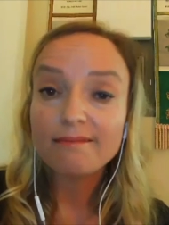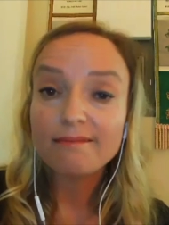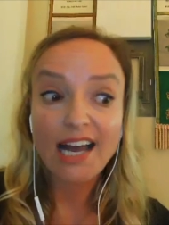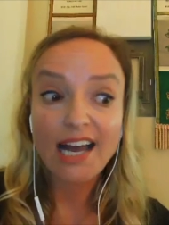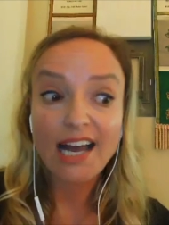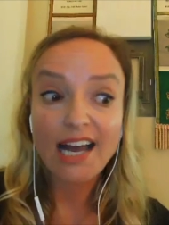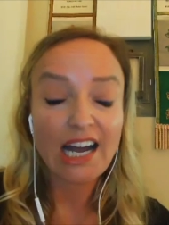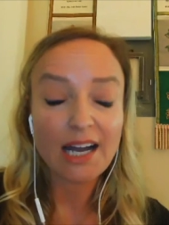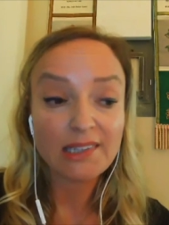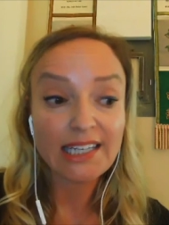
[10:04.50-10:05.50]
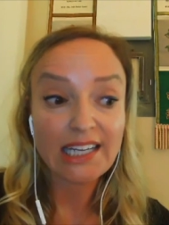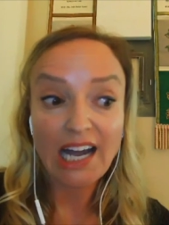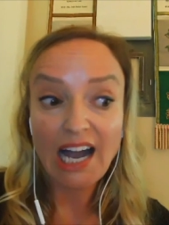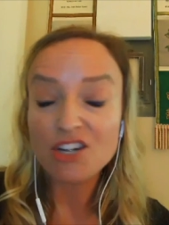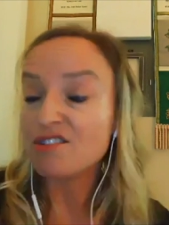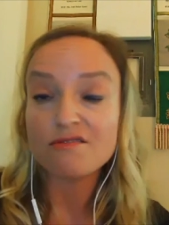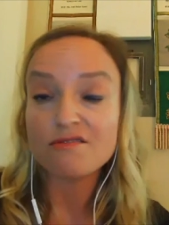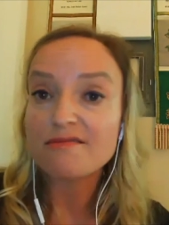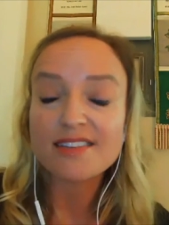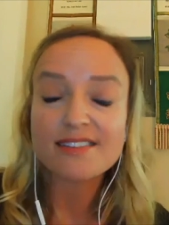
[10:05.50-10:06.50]
and I'm like, I
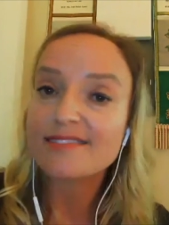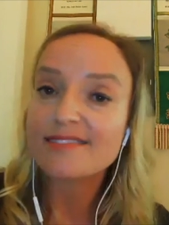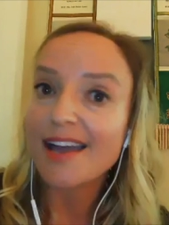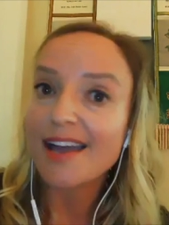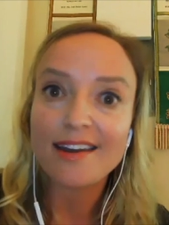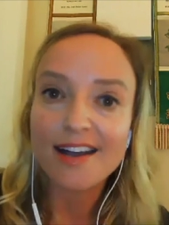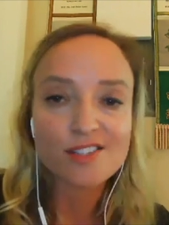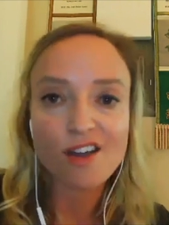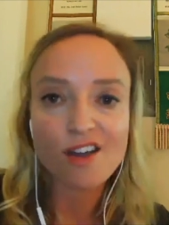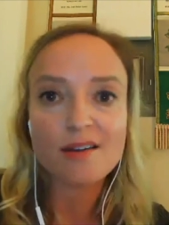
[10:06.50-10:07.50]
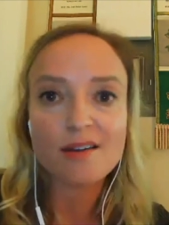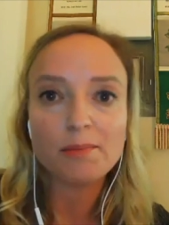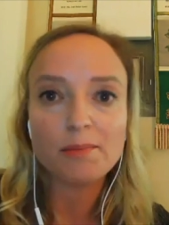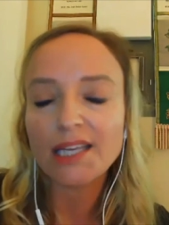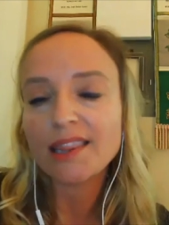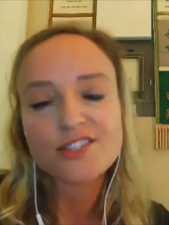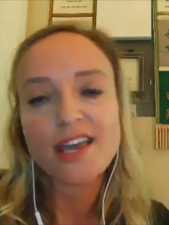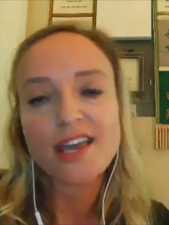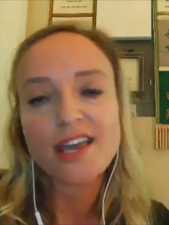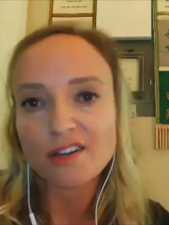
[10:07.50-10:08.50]
knew the second I saw them, I'm like, there's
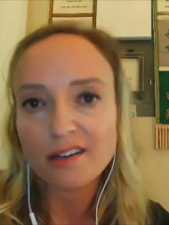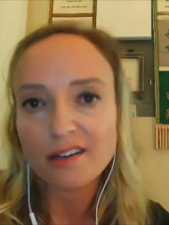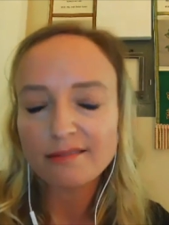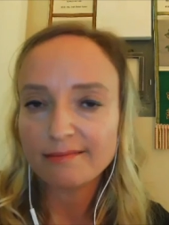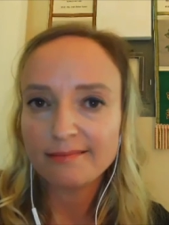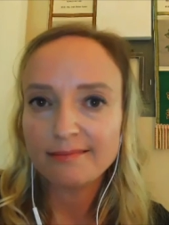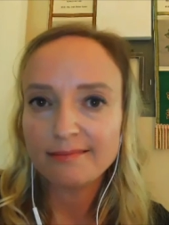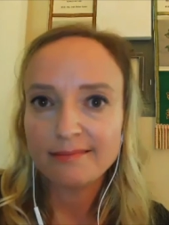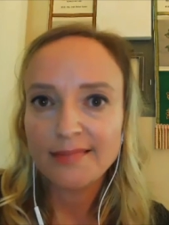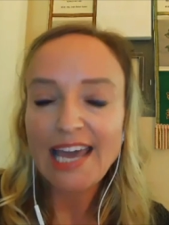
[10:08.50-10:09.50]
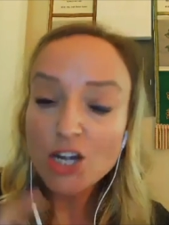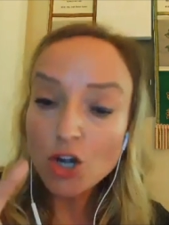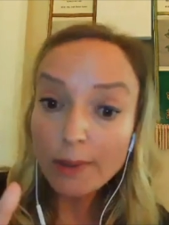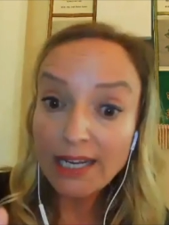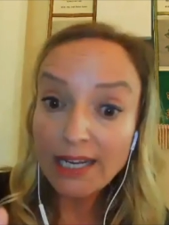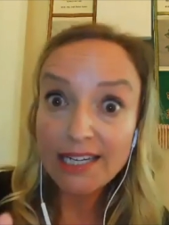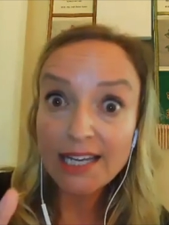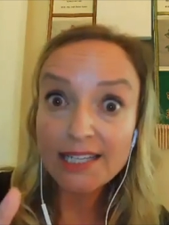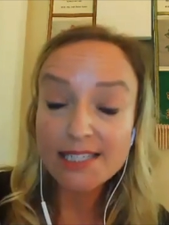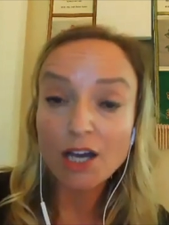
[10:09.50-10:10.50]
cancer. And nobody had
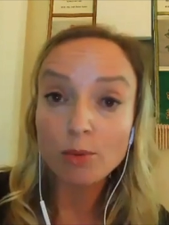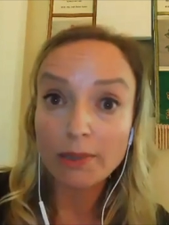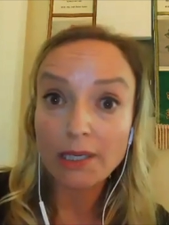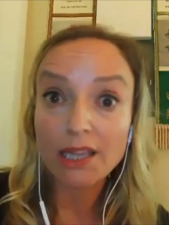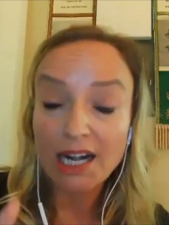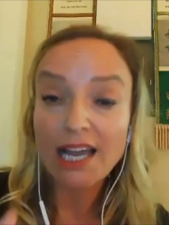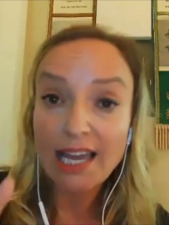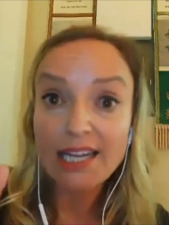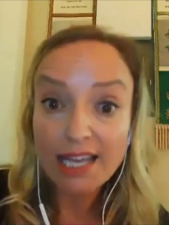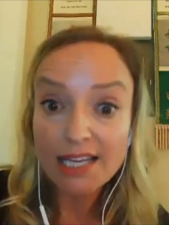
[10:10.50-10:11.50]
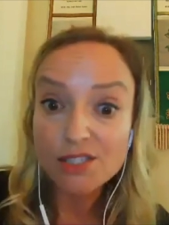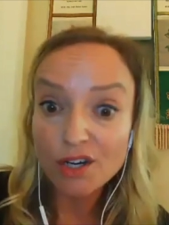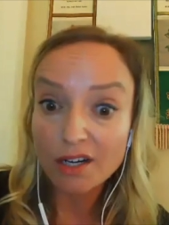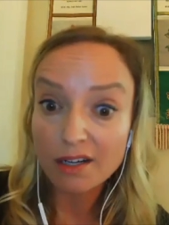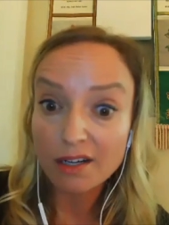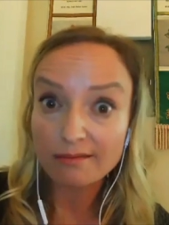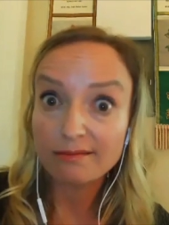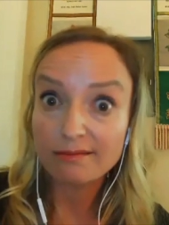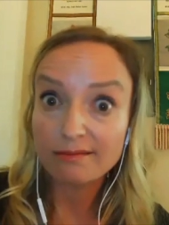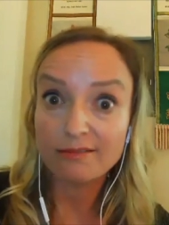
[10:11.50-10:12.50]
yet to tell me that I had cancer,
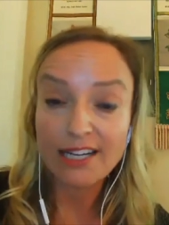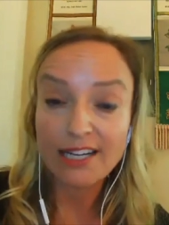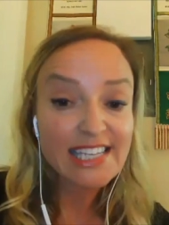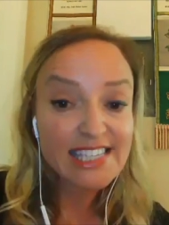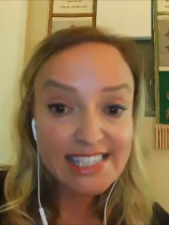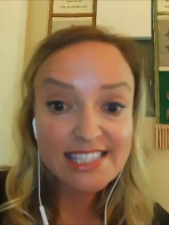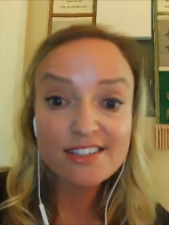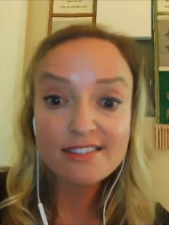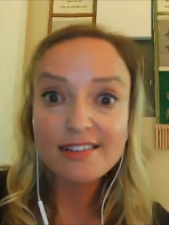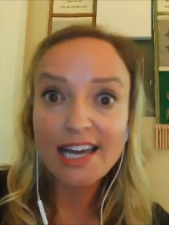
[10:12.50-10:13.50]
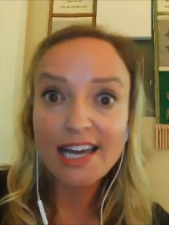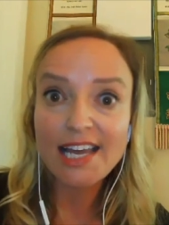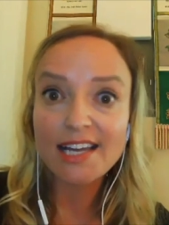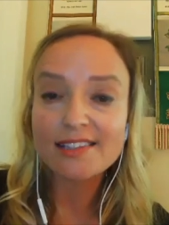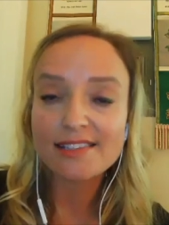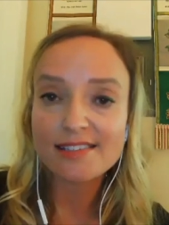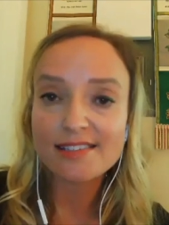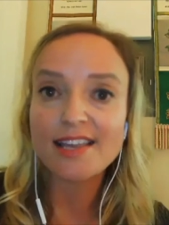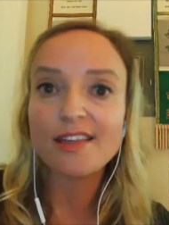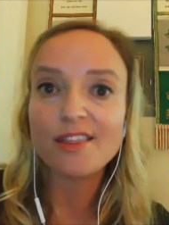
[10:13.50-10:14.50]
right? They still had yet to
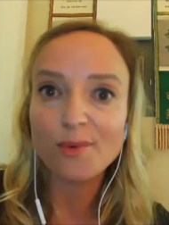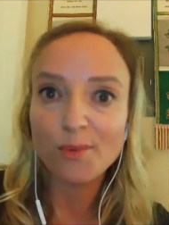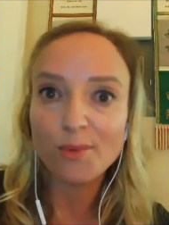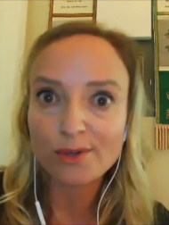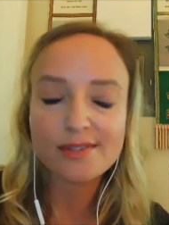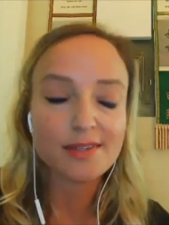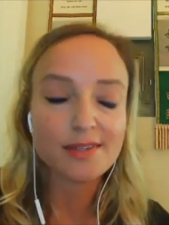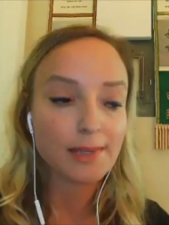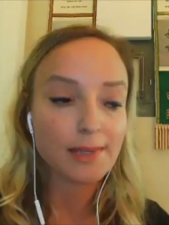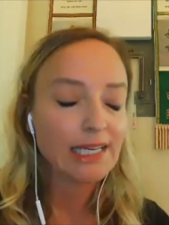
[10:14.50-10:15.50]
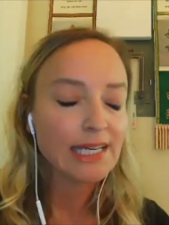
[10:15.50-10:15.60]
say the words to me.